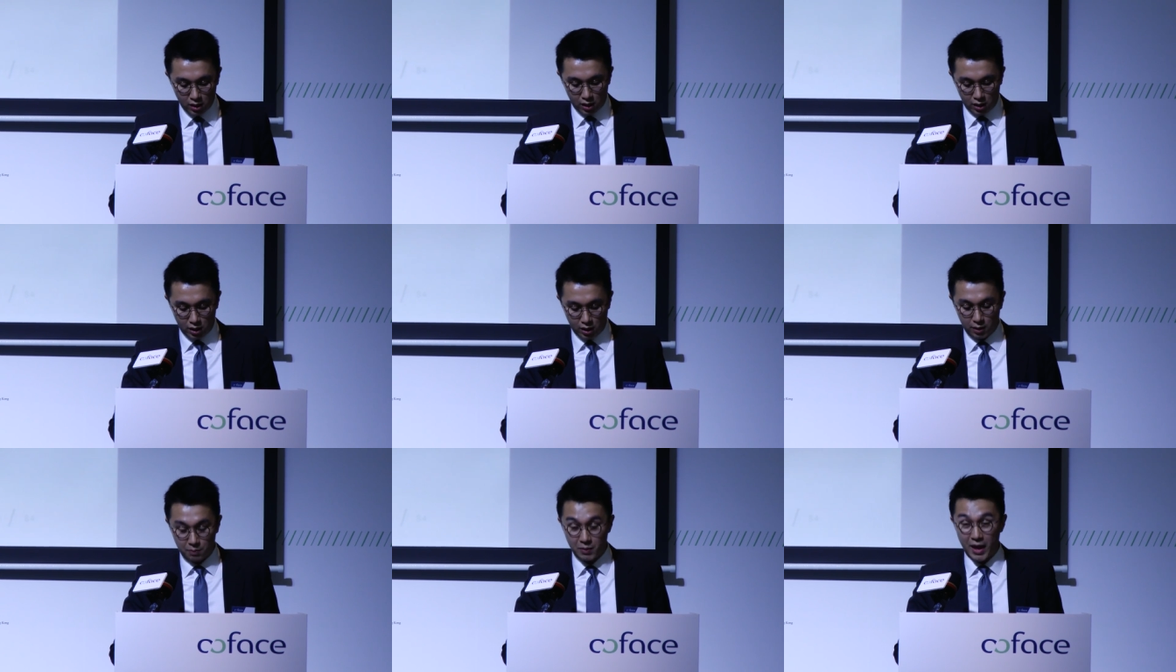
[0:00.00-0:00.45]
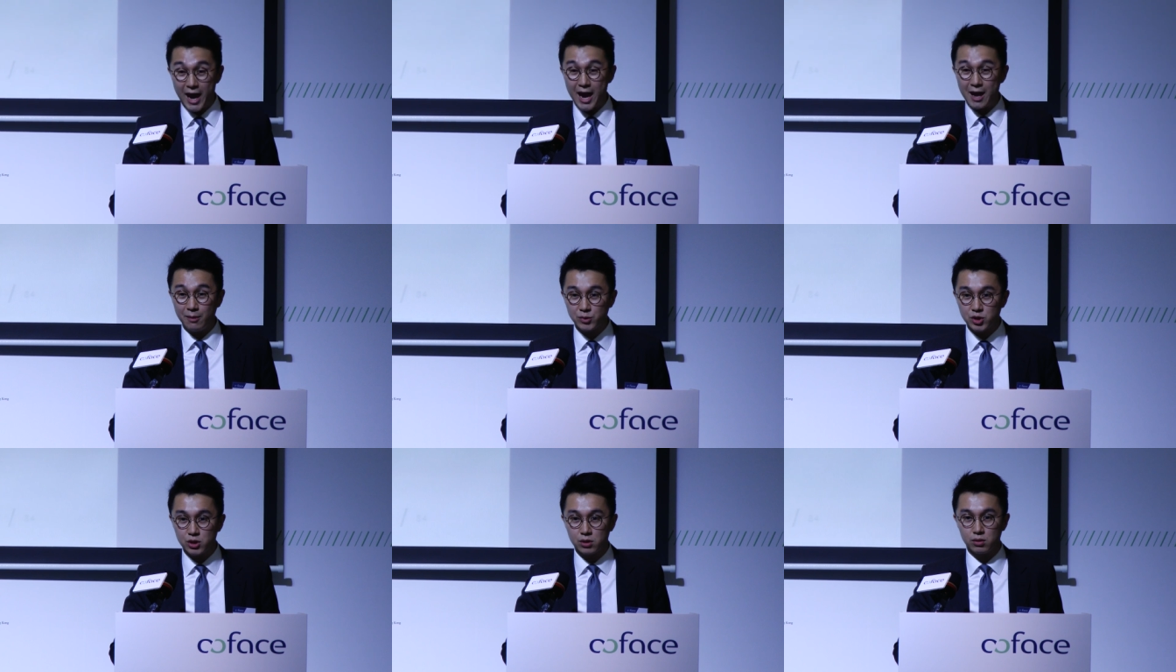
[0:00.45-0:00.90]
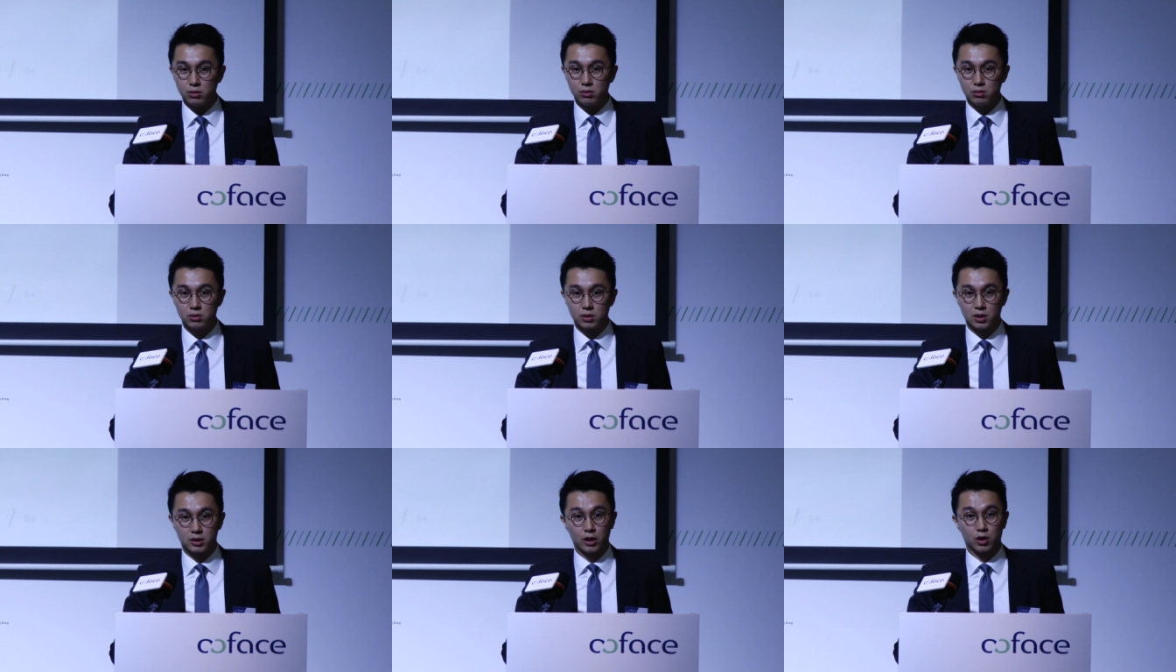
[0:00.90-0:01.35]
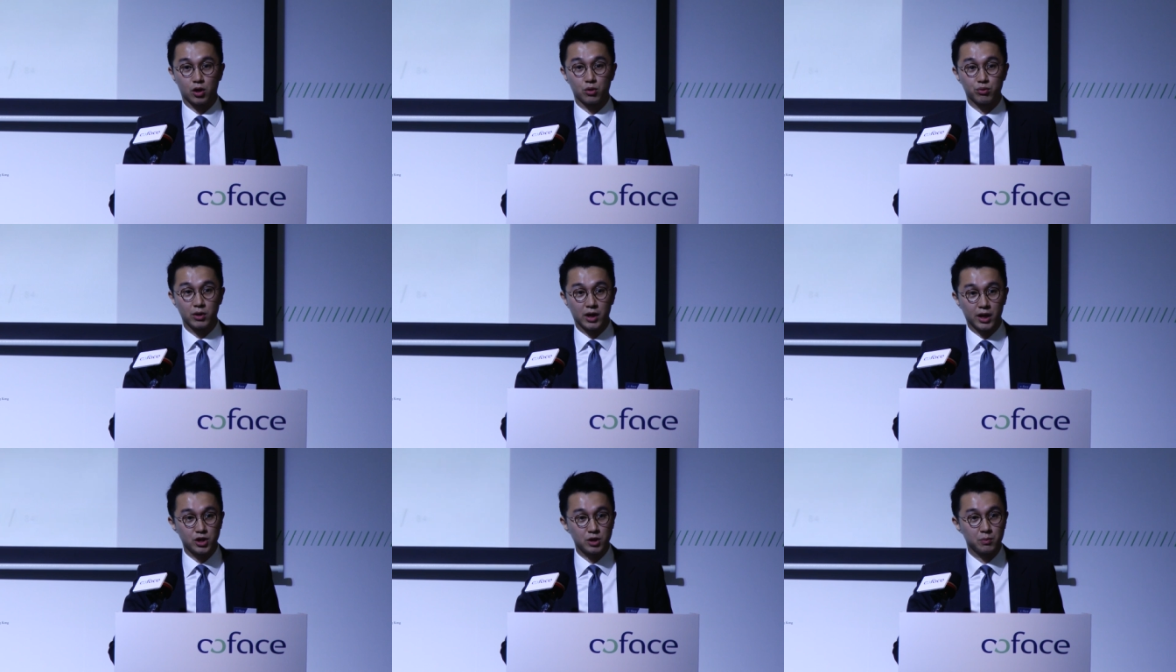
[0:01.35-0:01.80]
Um, M two, the
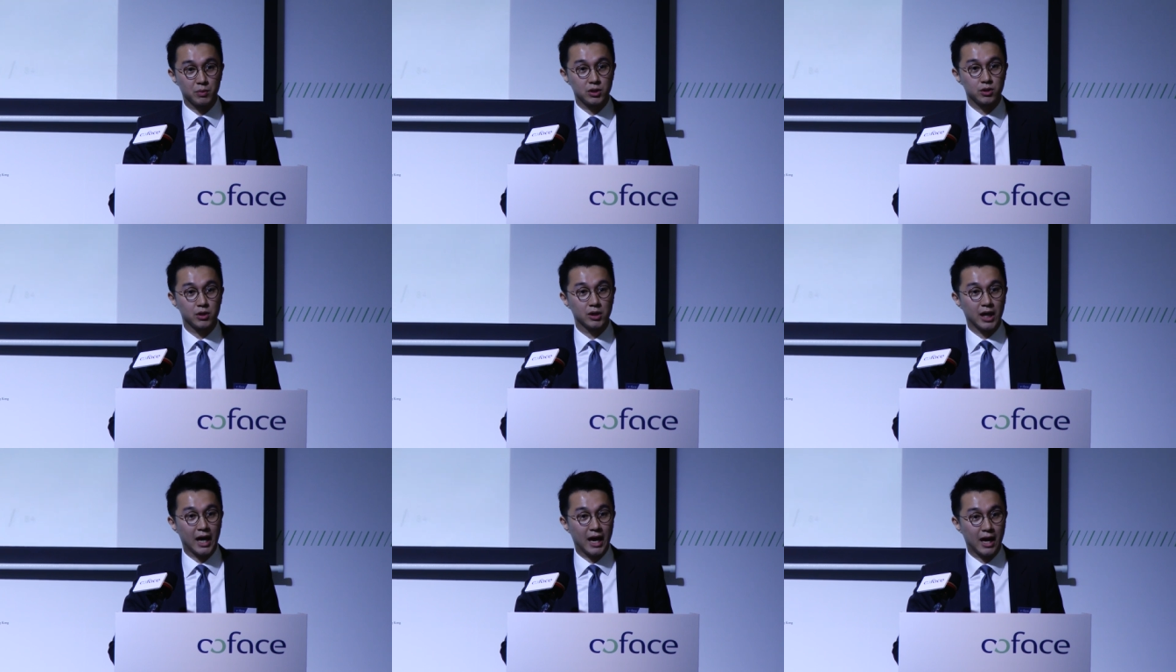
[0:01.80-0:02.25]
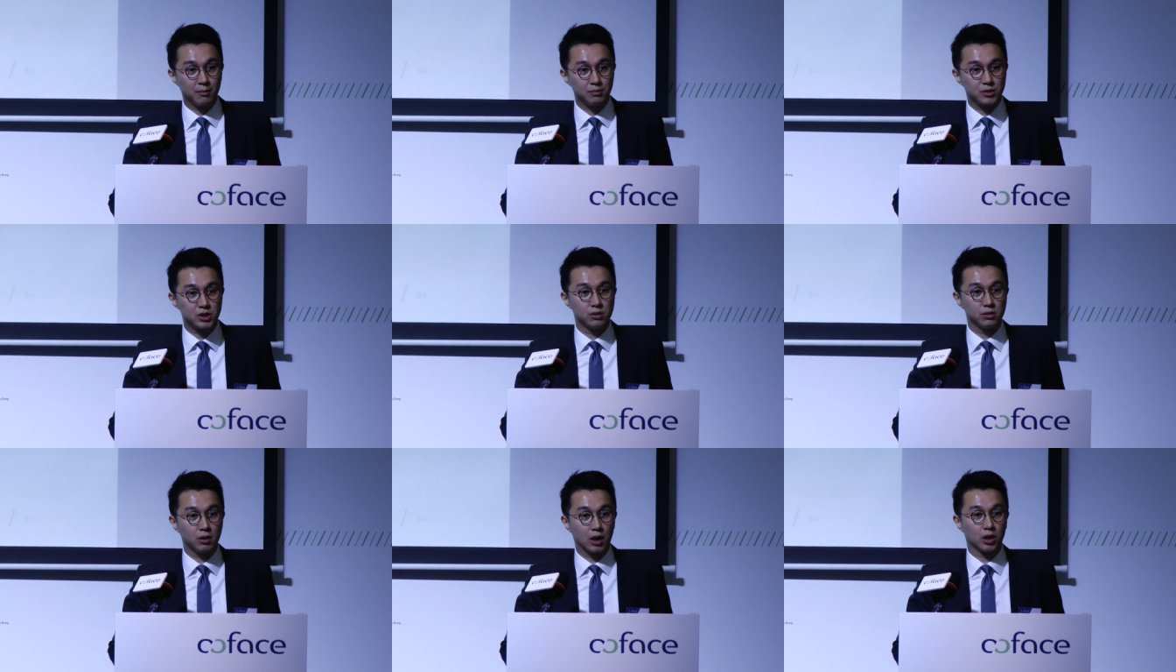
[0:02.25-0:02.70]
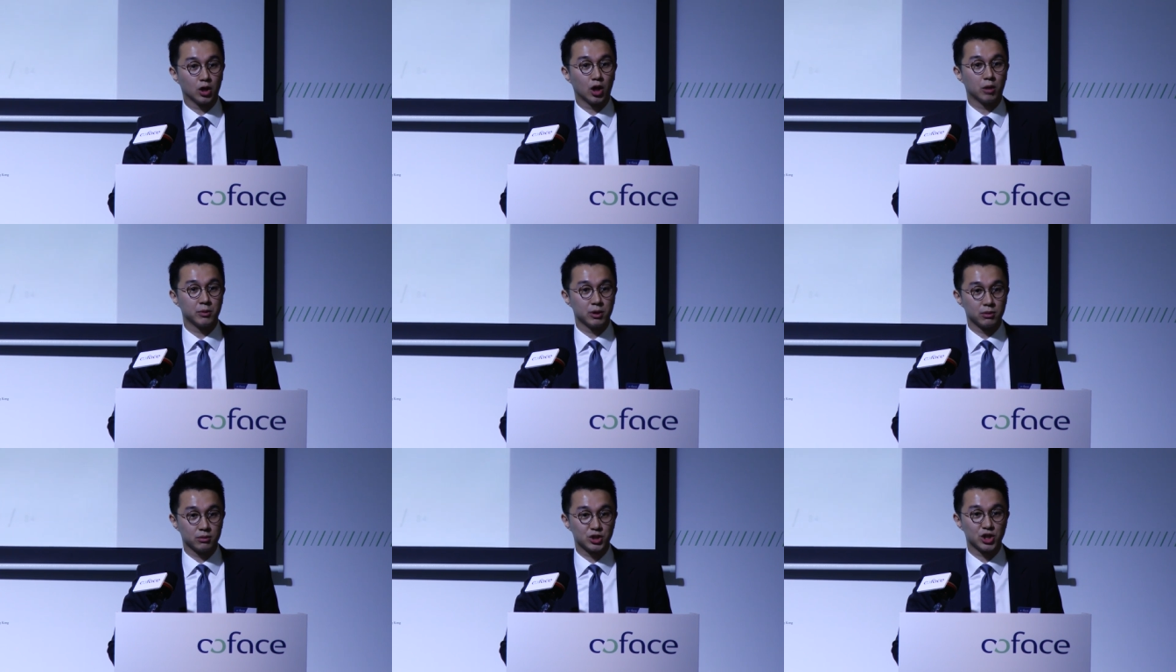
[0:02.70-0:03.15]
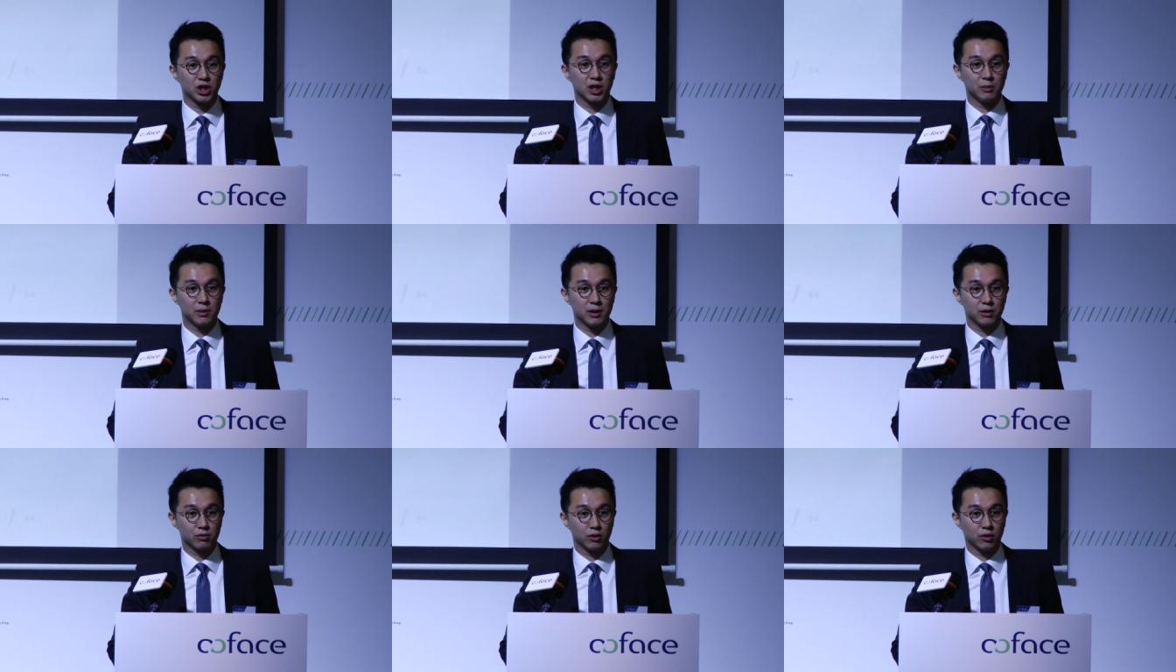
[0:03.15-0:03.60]
correlation between M two and nominal G
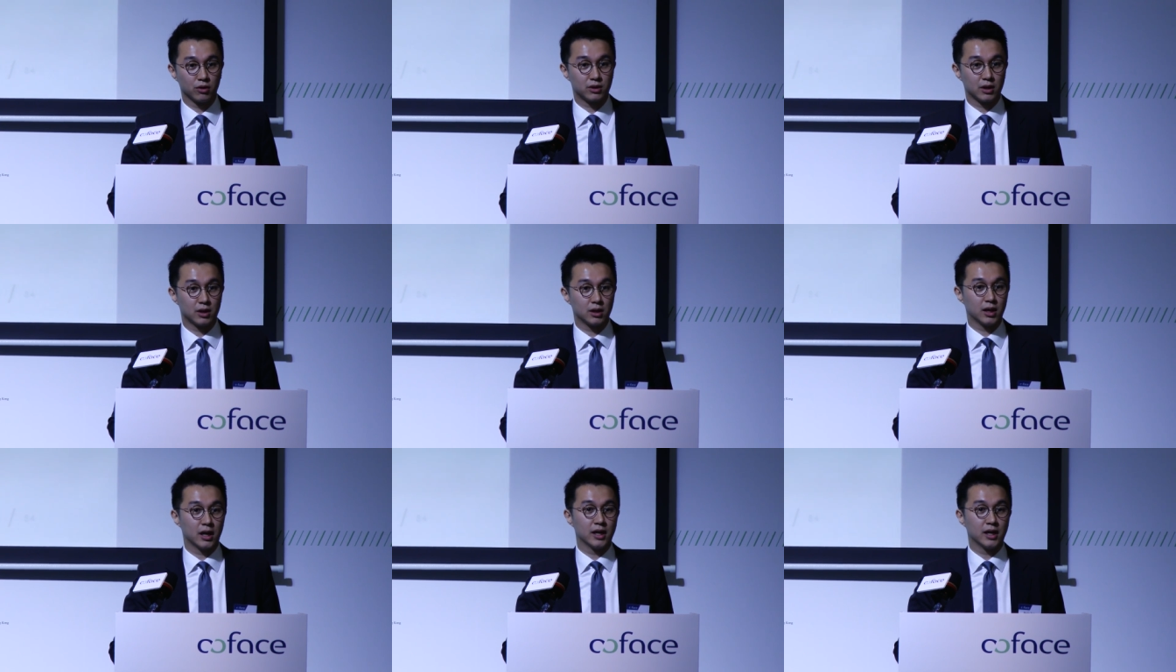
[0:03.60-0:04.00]
D P growth